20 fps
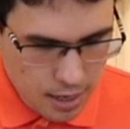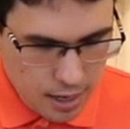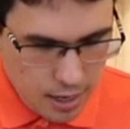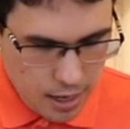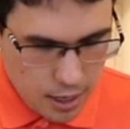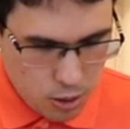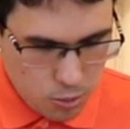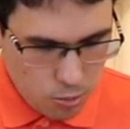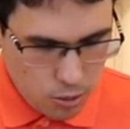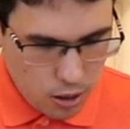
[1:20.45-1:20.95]

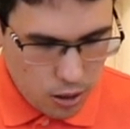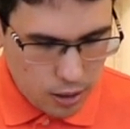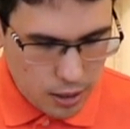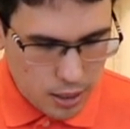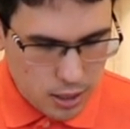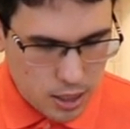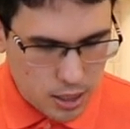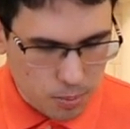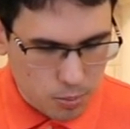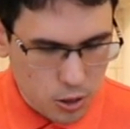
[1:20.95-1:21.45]
as well
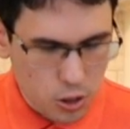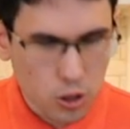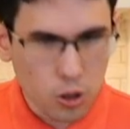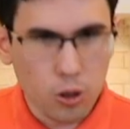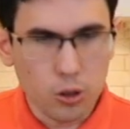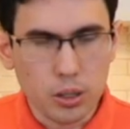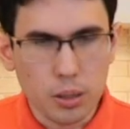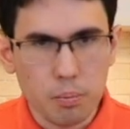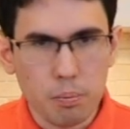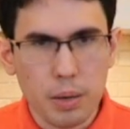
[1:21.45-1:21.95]
as some
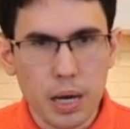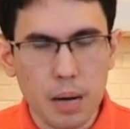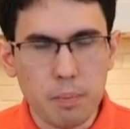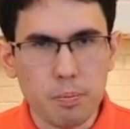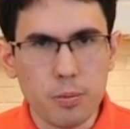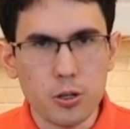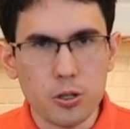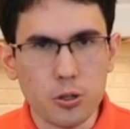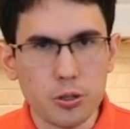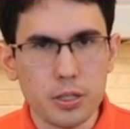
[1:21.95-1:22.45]
salt and
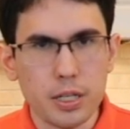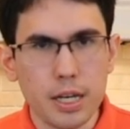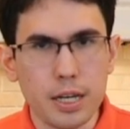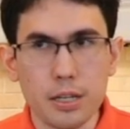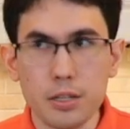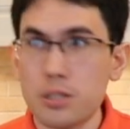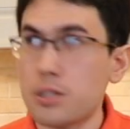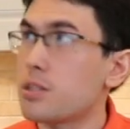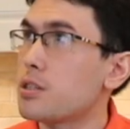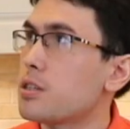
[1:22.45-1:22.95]
pepper to
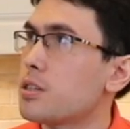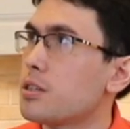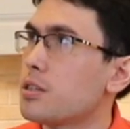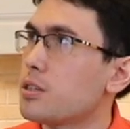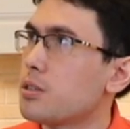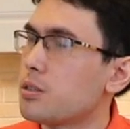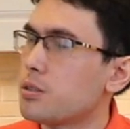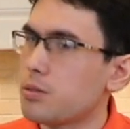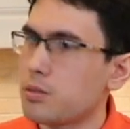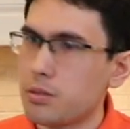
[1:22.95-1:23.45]
taste.
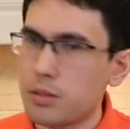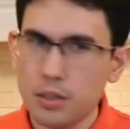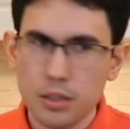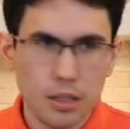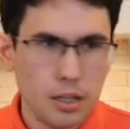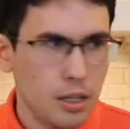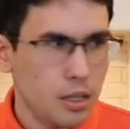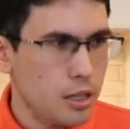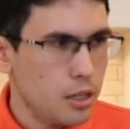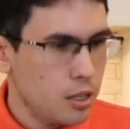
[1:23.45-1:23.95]

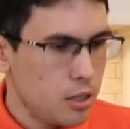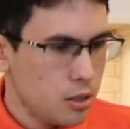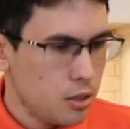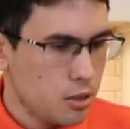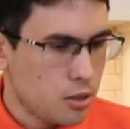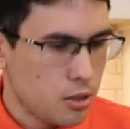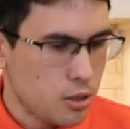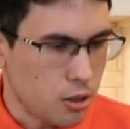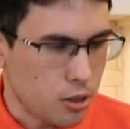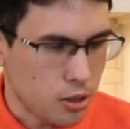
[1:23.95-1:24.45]

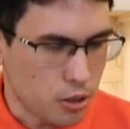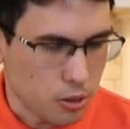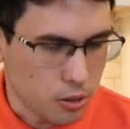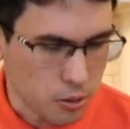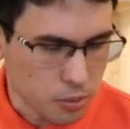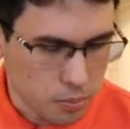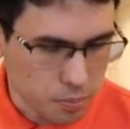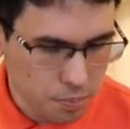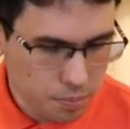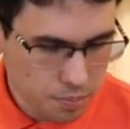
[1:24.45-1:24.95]

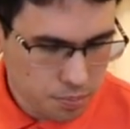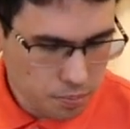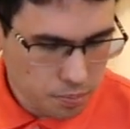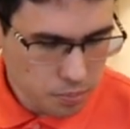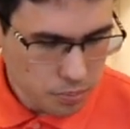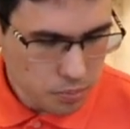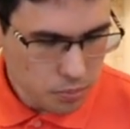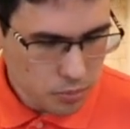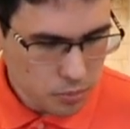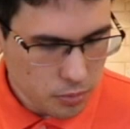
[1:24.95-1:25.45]
So,
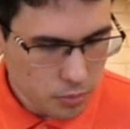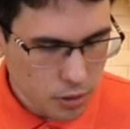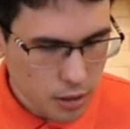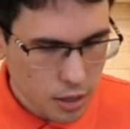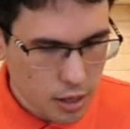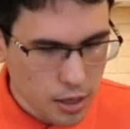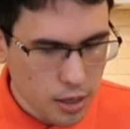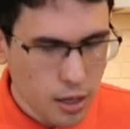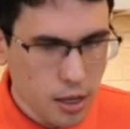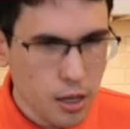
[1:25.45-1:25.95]

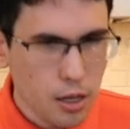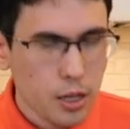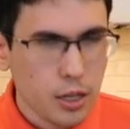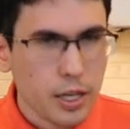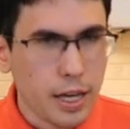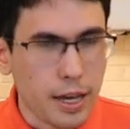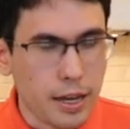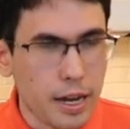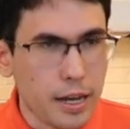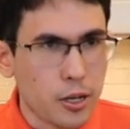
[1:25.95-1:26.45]

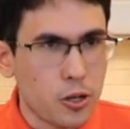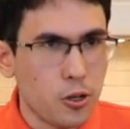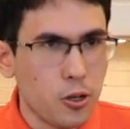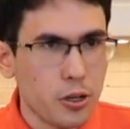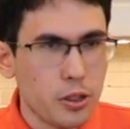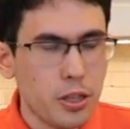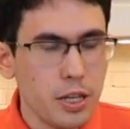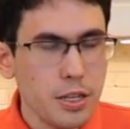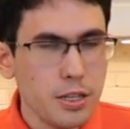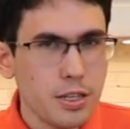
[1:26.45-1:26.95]
can I
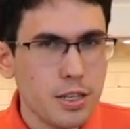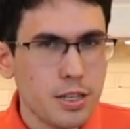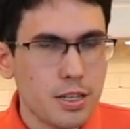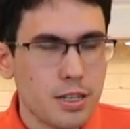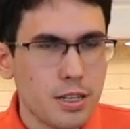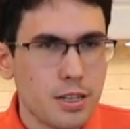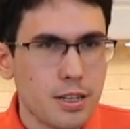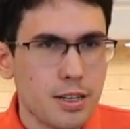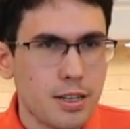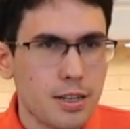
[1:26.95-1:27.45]
cook
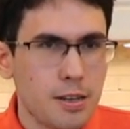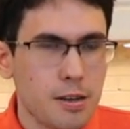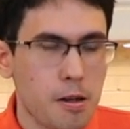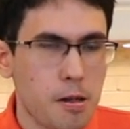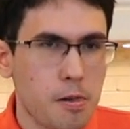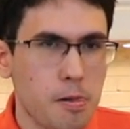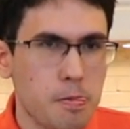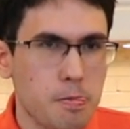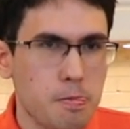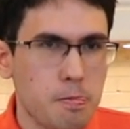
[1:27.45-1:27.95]
this?
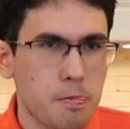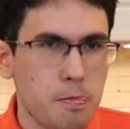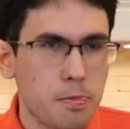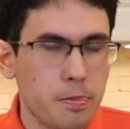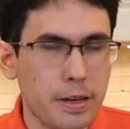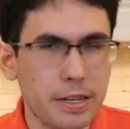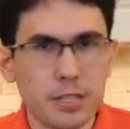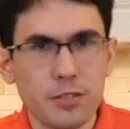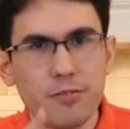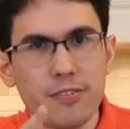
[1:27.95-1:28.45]

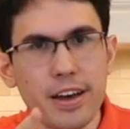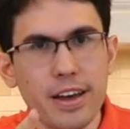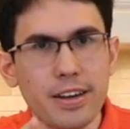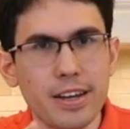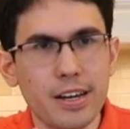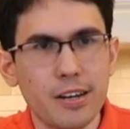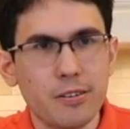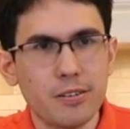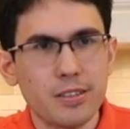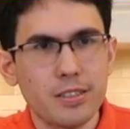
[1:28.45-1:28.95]
Let's find
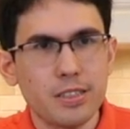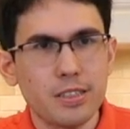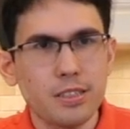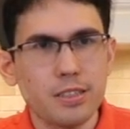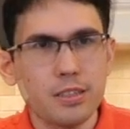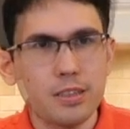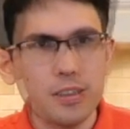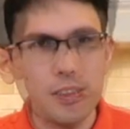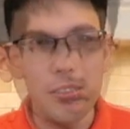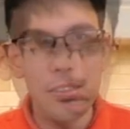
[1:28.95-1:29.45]
out.
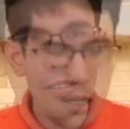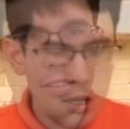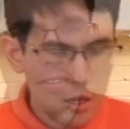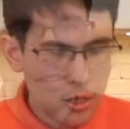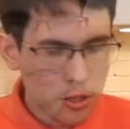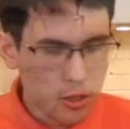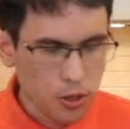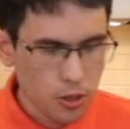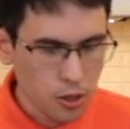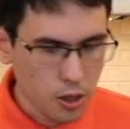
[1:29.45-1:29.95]

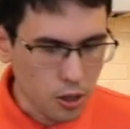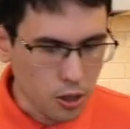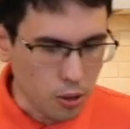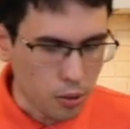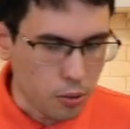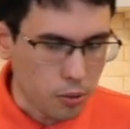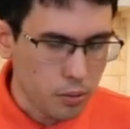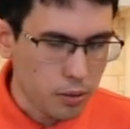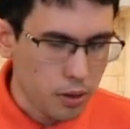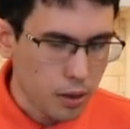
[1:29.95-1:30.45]

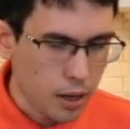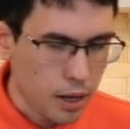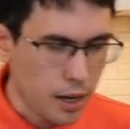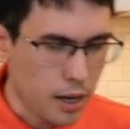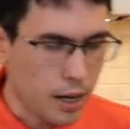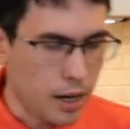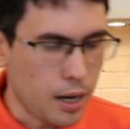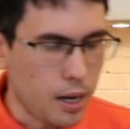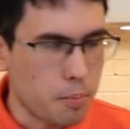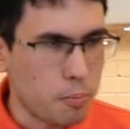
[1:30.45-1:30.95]
So,
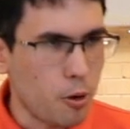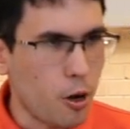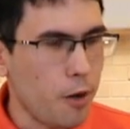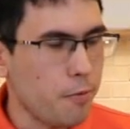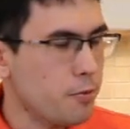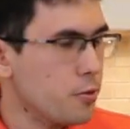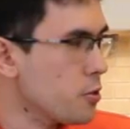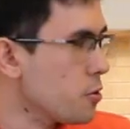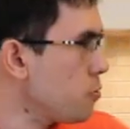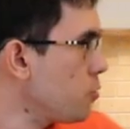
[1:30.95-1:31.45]

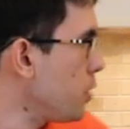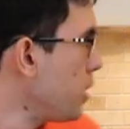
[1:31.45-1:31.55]
off